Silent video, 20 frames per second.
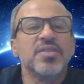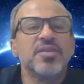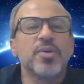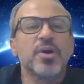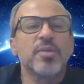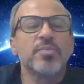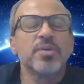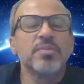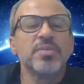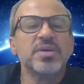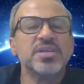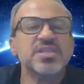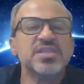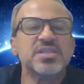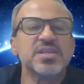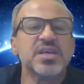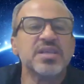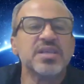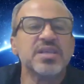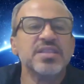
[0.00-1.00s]
problem
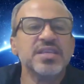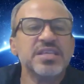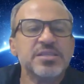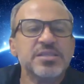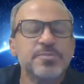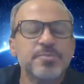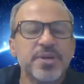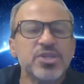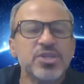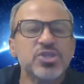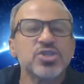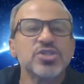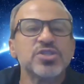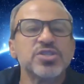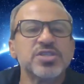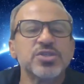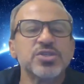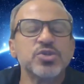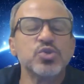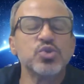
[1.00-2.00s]
is in these
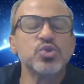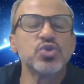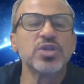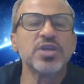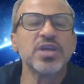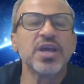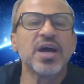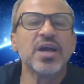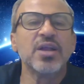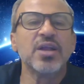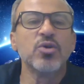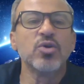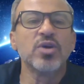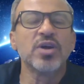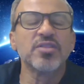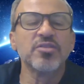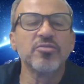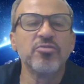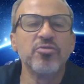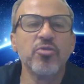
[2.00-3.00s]
patients, usually I look at
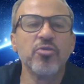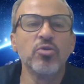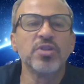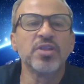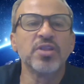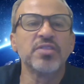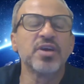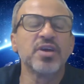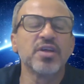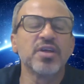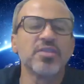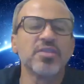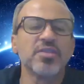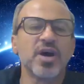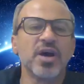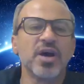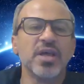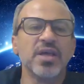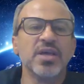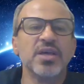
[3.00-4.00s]
the fold at the other
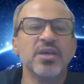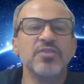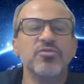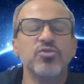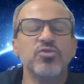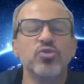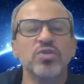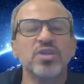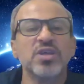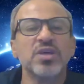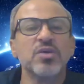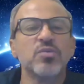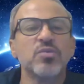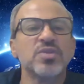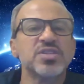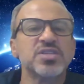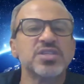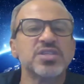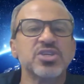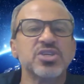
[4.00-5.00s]
eye. If you're dealing with a
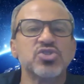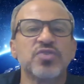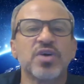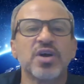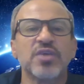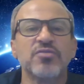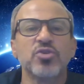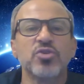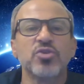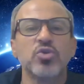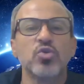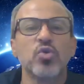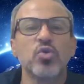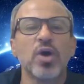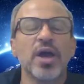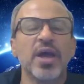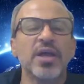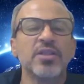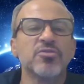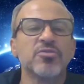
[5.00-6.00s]
stage 5, you know
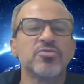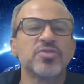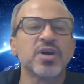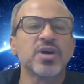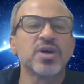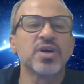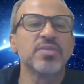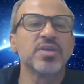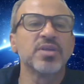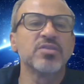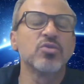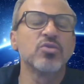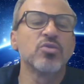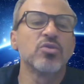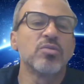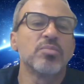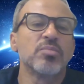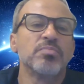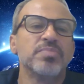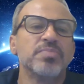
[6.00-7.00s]
ahead of time that
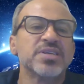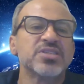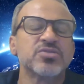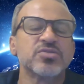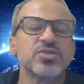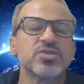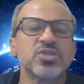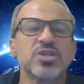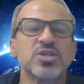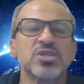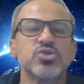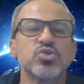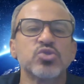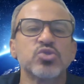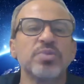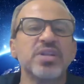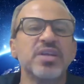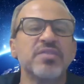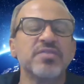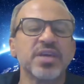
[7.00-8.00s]
your best results will
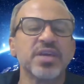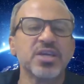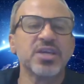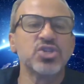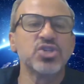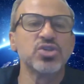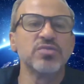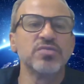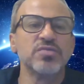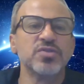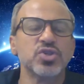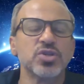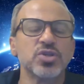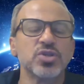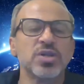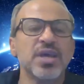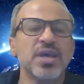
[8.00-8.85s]
be navigation vision.